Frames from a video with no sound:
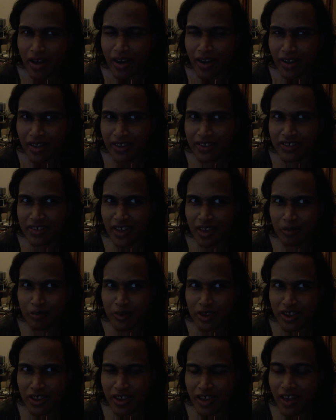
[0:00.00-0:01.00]
I guess I'm.
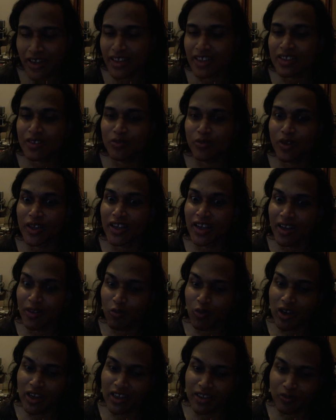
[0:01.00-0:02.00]
T- I guess what I
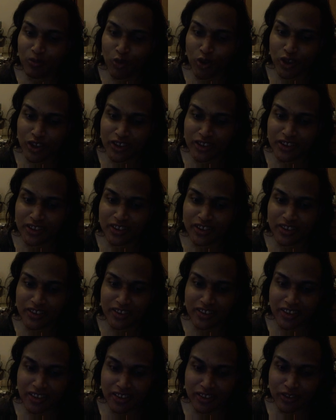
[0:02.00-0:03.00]
what I wanted
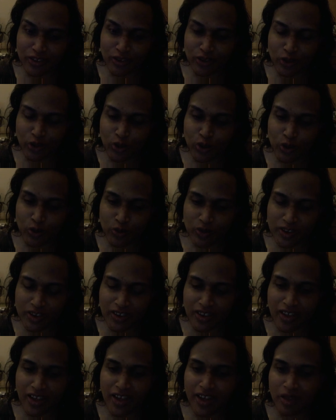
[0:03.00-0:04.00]
Silla to know was
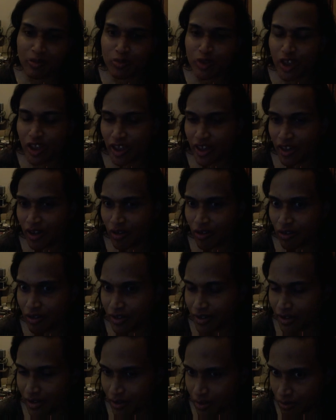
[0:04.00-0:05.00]
that I am taking on
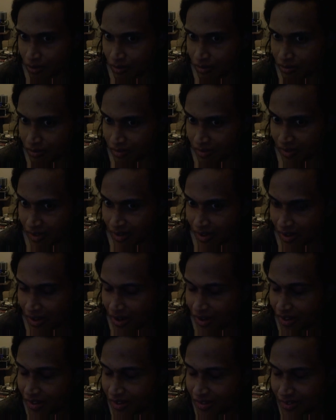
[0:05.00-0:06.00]
a loan.
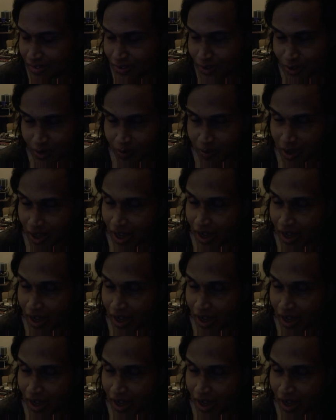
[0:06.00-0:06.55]
Listen to me.